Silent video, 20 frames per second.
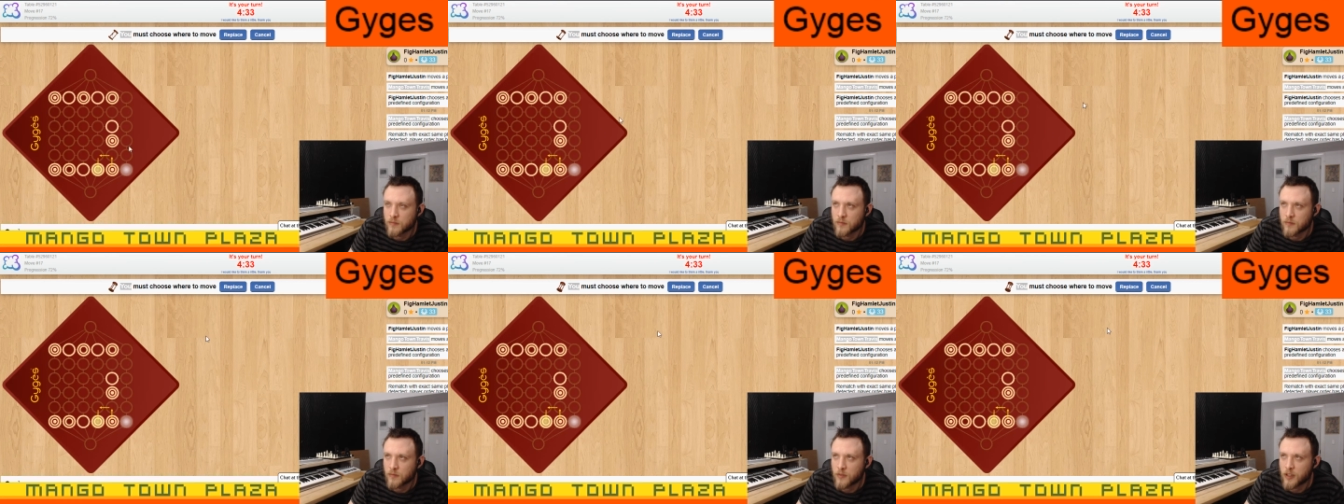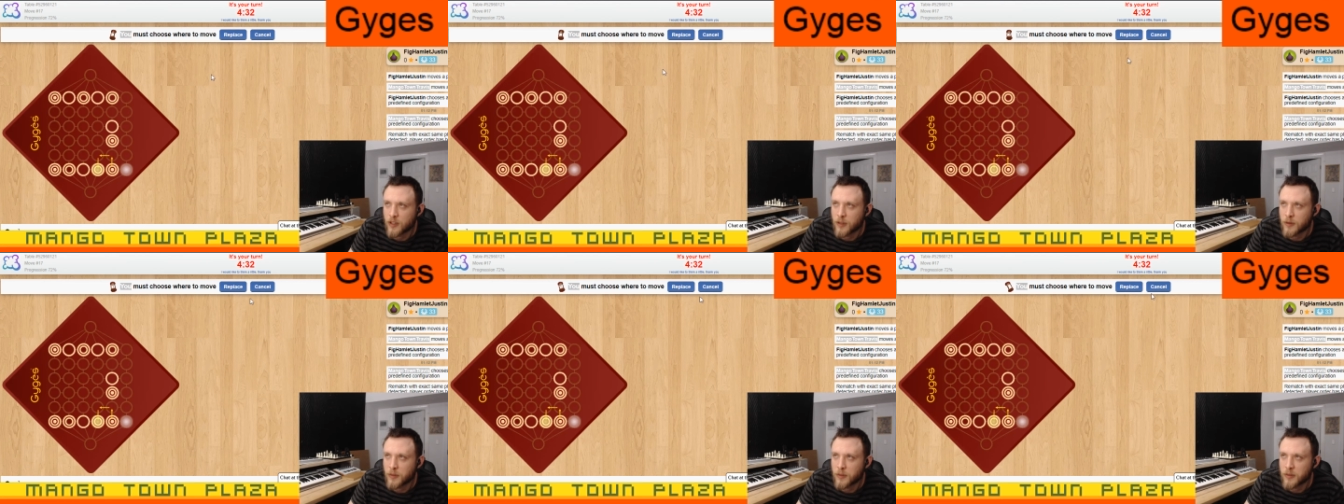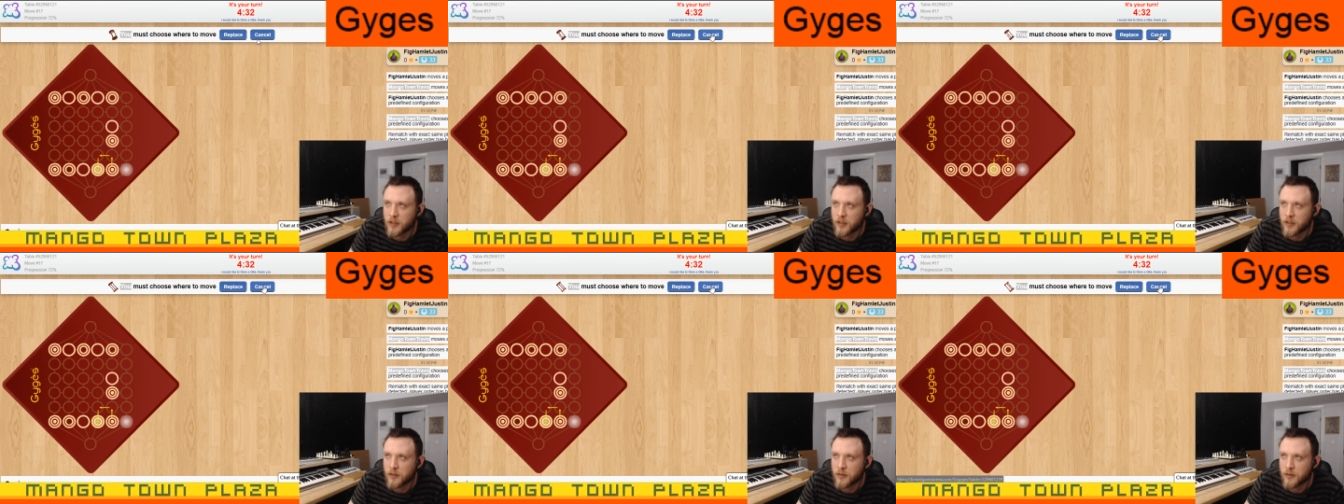Yeah, I might
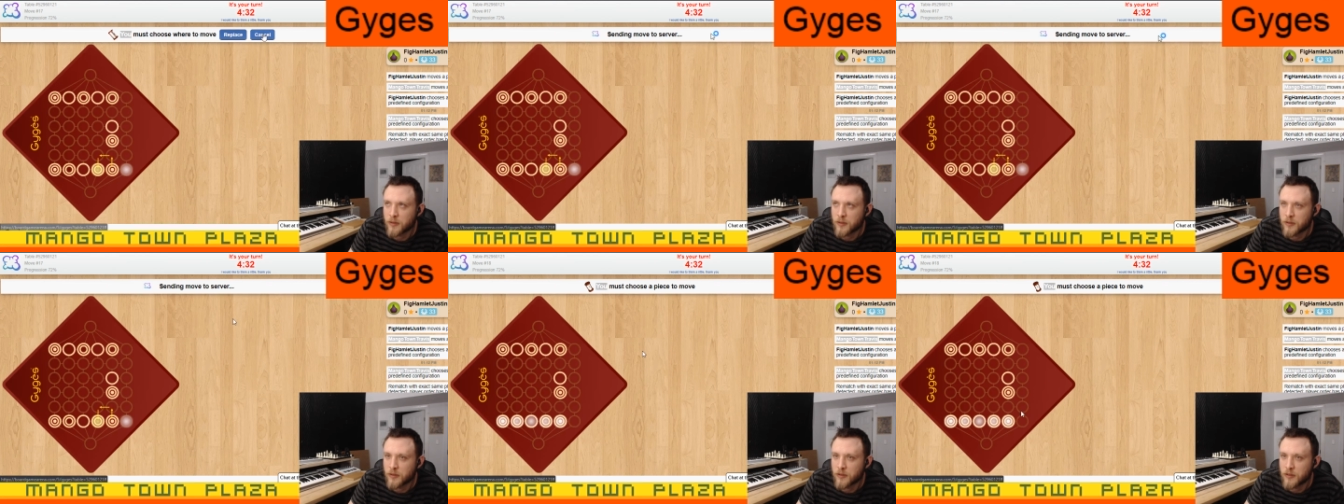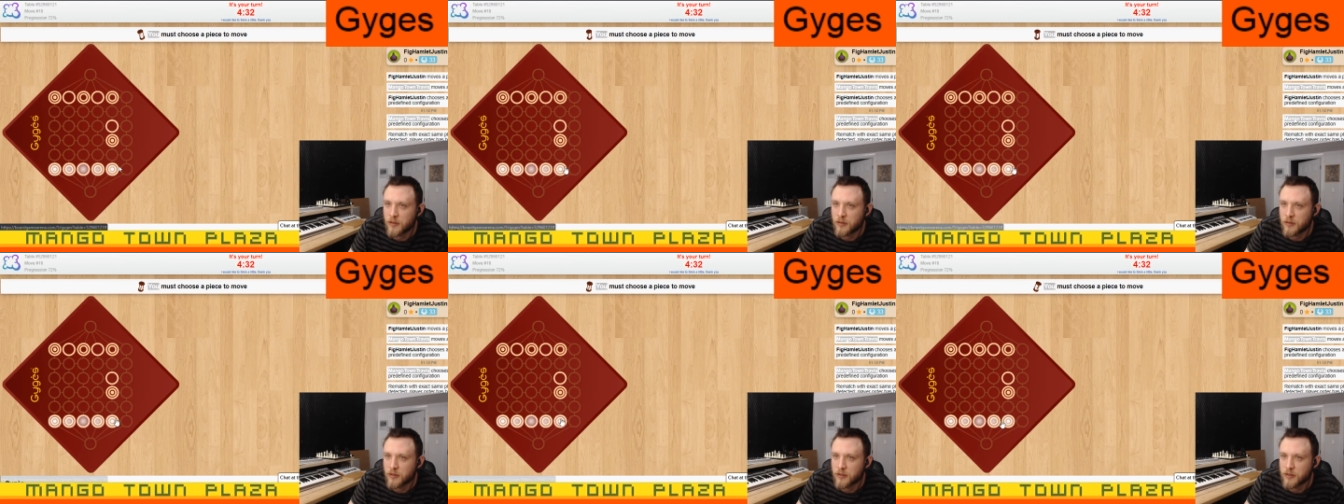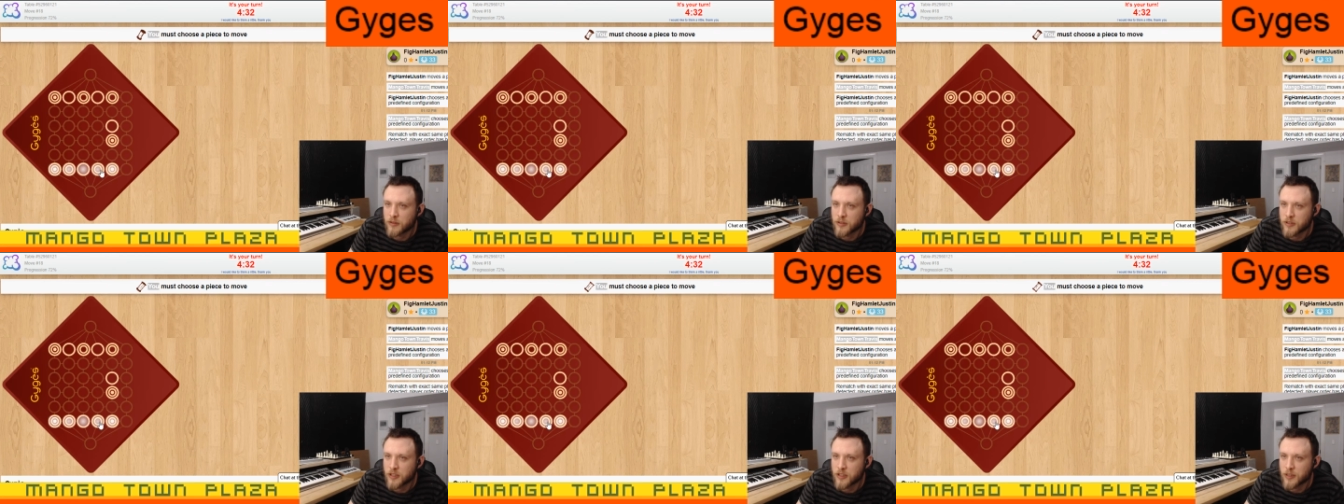be going to
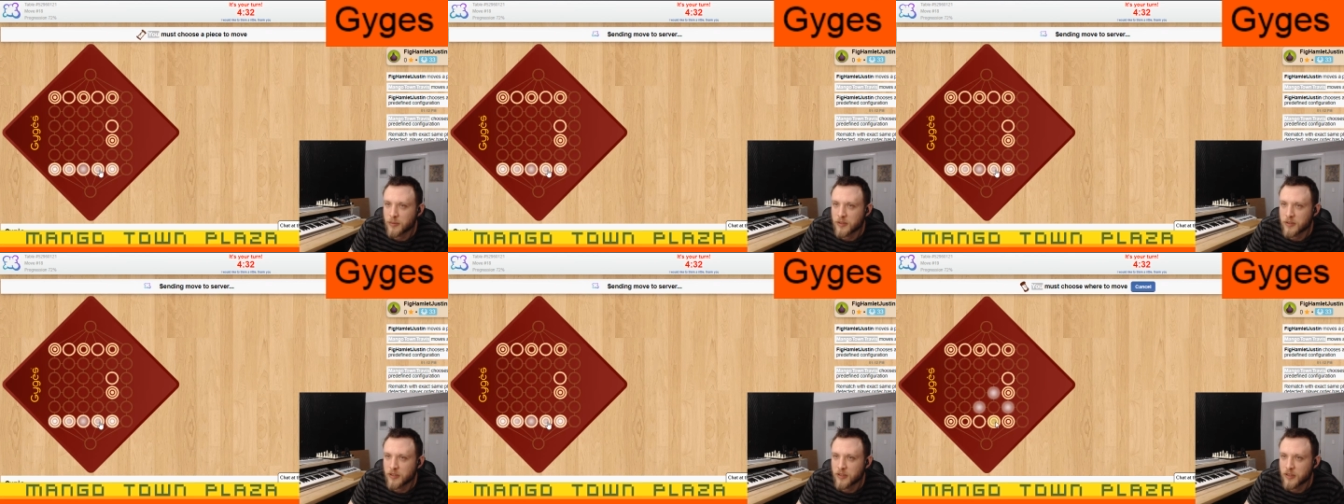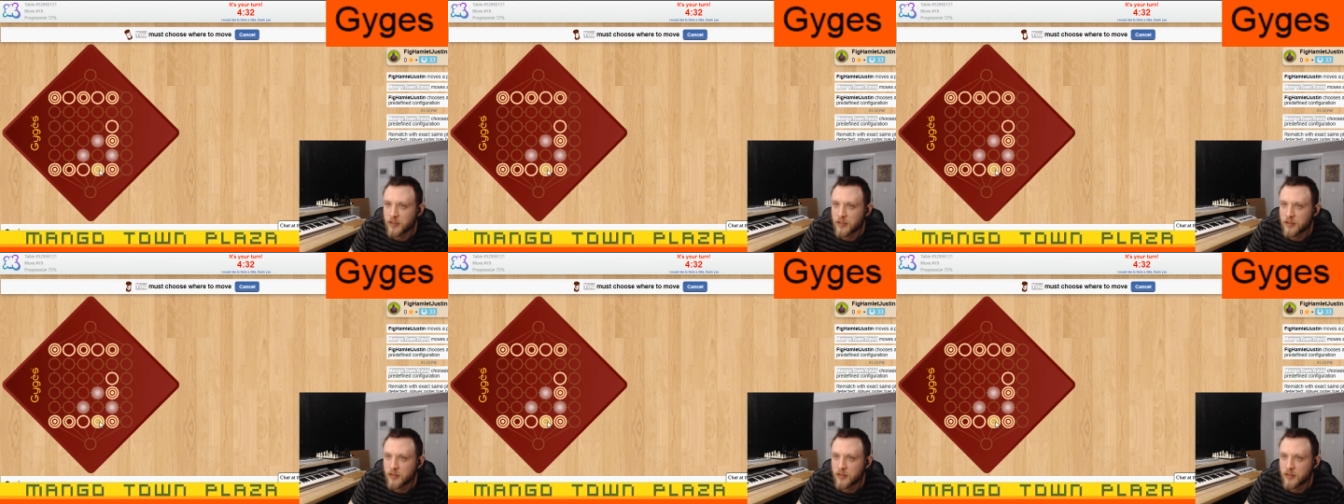grocery shopping today.